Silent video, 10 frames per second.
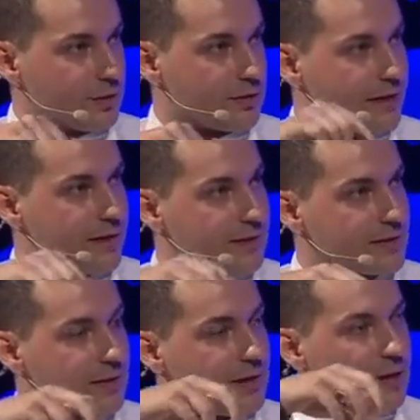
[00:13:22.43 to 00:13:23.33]

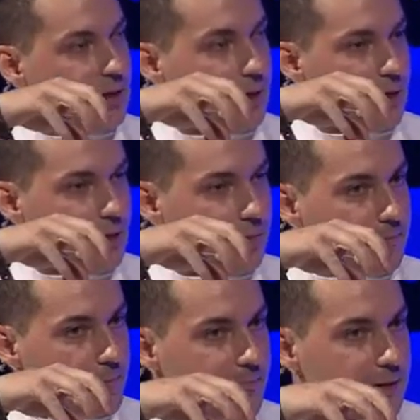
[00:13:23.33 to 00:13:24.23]

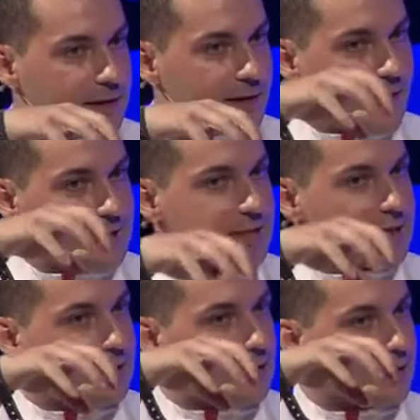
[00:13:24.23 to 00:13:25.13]
that has
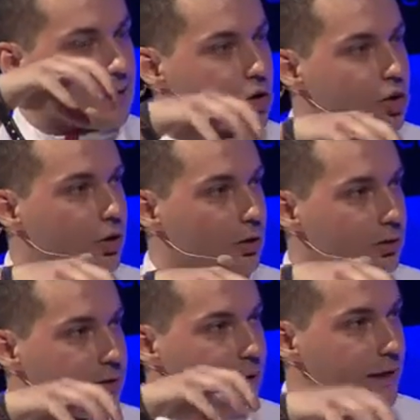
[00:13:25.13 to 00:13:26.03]
the control on
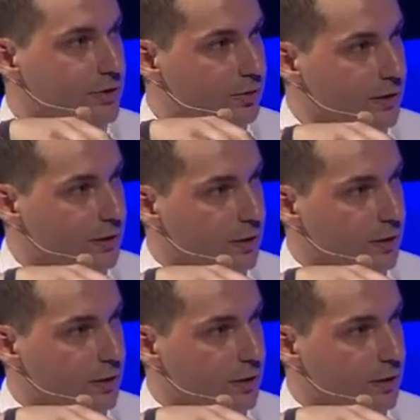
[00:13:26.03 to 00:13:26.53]
the head unit,